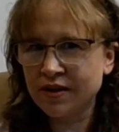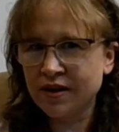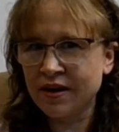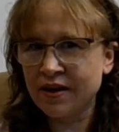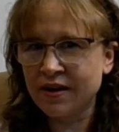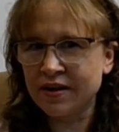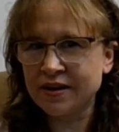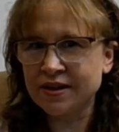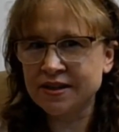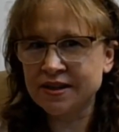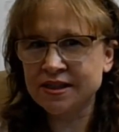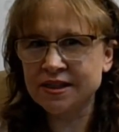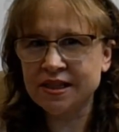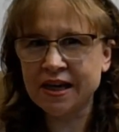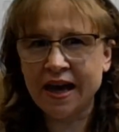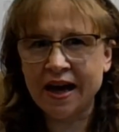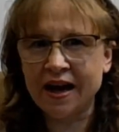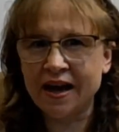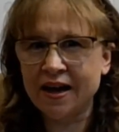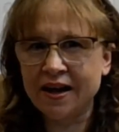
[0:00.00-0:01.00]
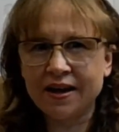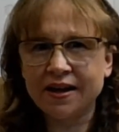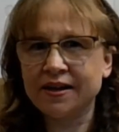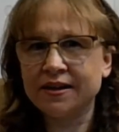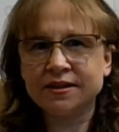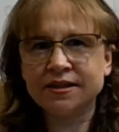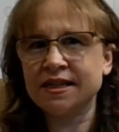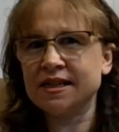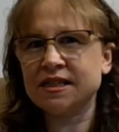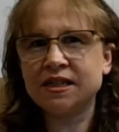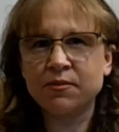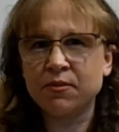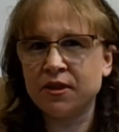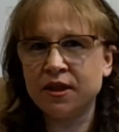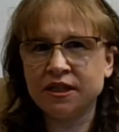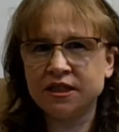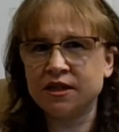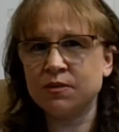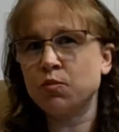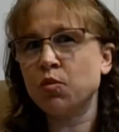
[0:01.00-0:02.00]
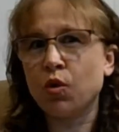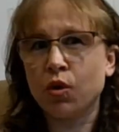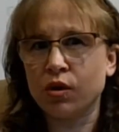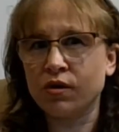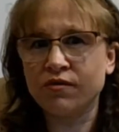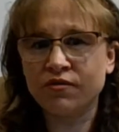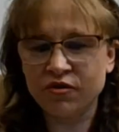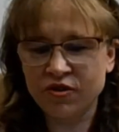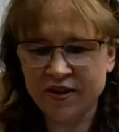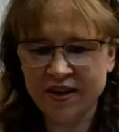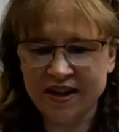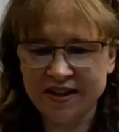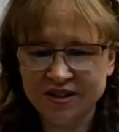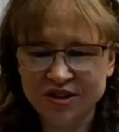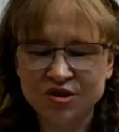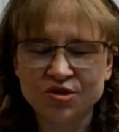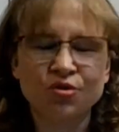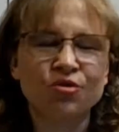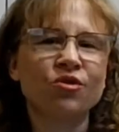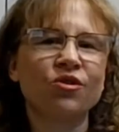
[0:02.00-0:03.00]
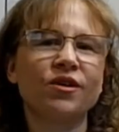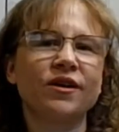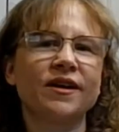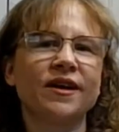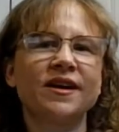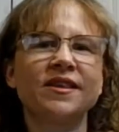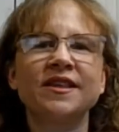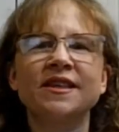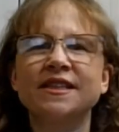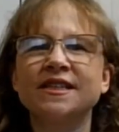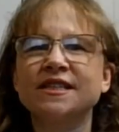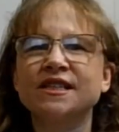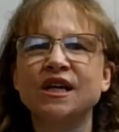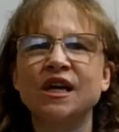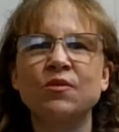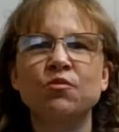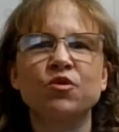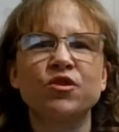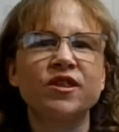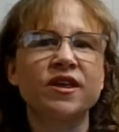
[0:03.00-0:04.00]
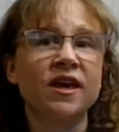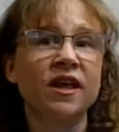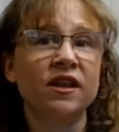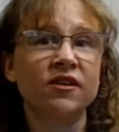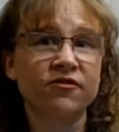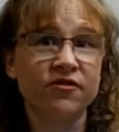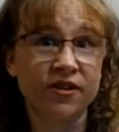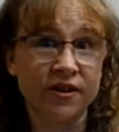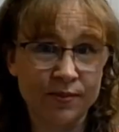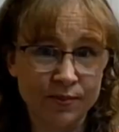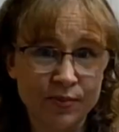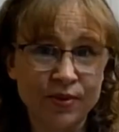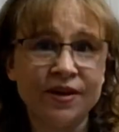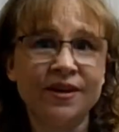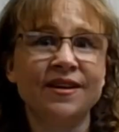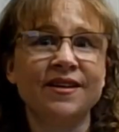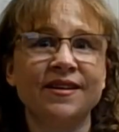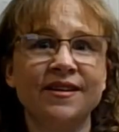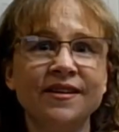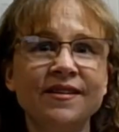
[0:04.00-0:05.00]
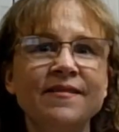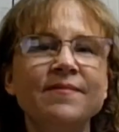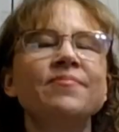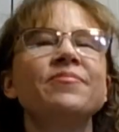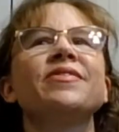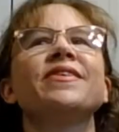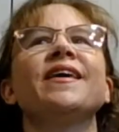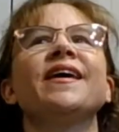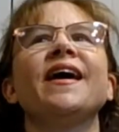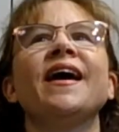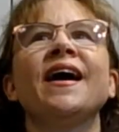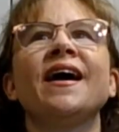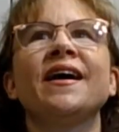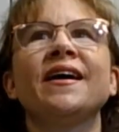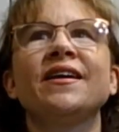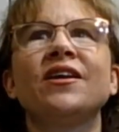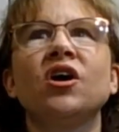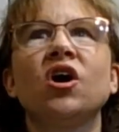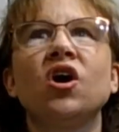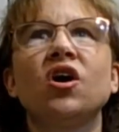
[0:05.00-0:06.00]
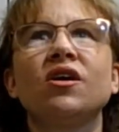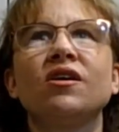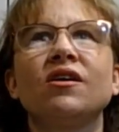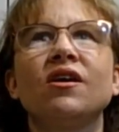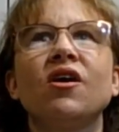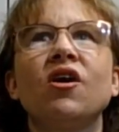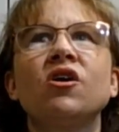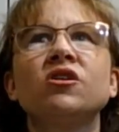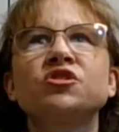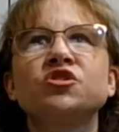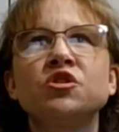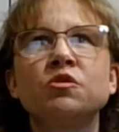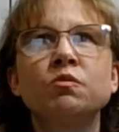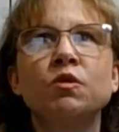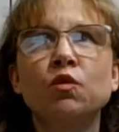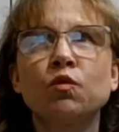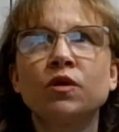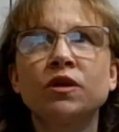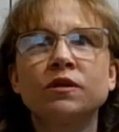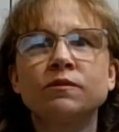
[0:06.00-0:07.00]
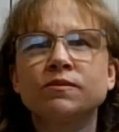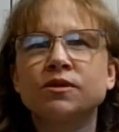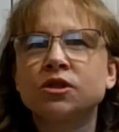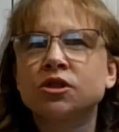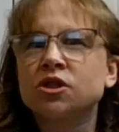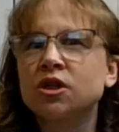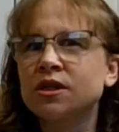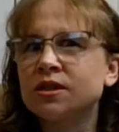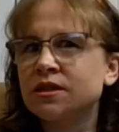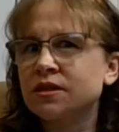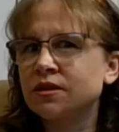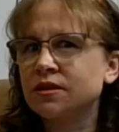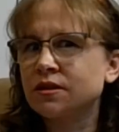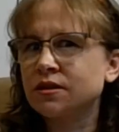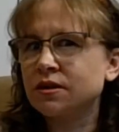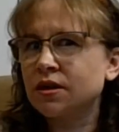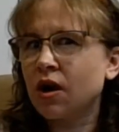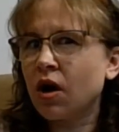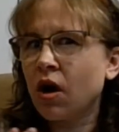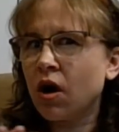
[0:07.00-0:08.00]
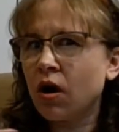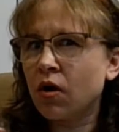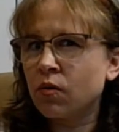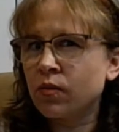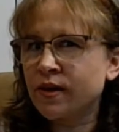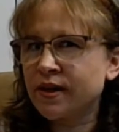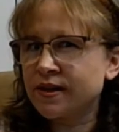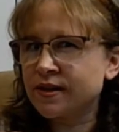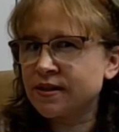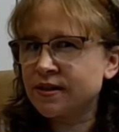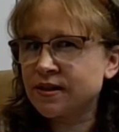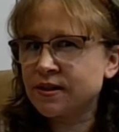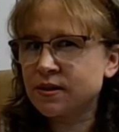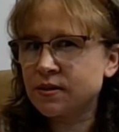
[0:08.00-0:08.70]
Is that something that's important for that story? And then the same with the Elephant and Piggy. And also Mo Willems doesn't always